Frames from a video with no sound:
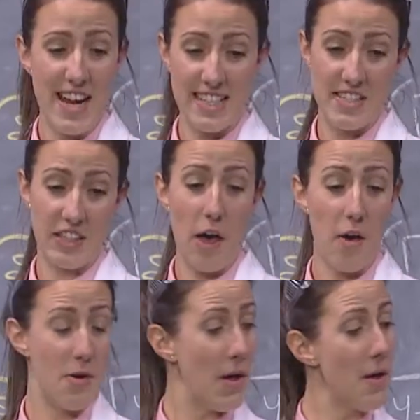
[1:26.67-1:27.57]
ready to go.
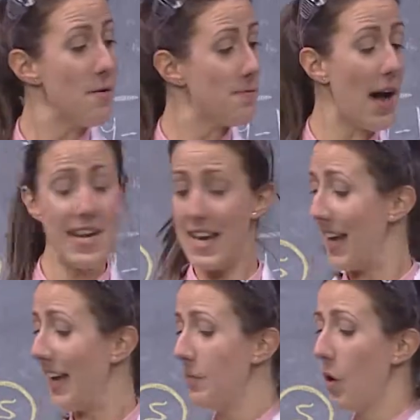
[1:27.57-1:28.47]

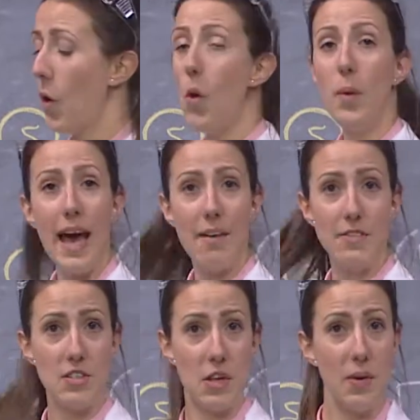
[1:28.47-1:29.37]
Finally, all we have
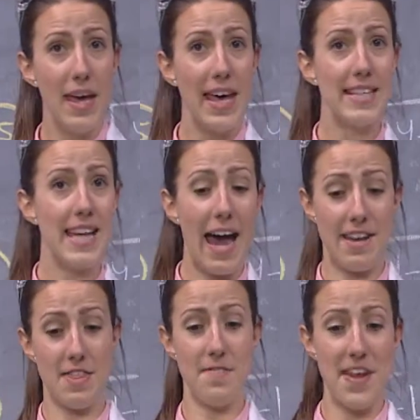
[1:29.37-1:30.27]
to do is add
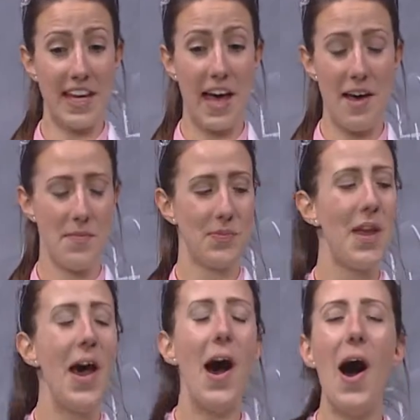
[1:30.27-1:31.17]
the vinegar.
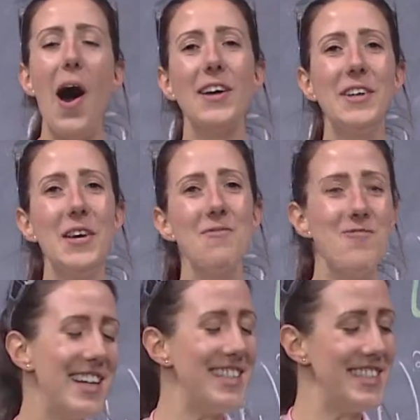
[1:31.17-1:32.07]
Are you
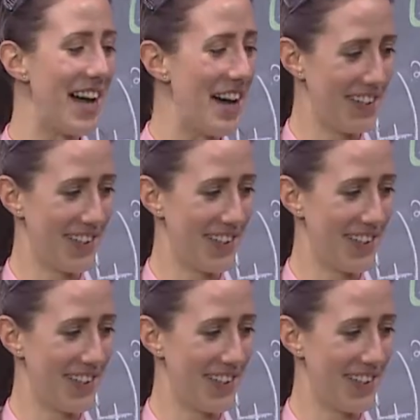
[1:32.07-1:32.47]
ready, Doug?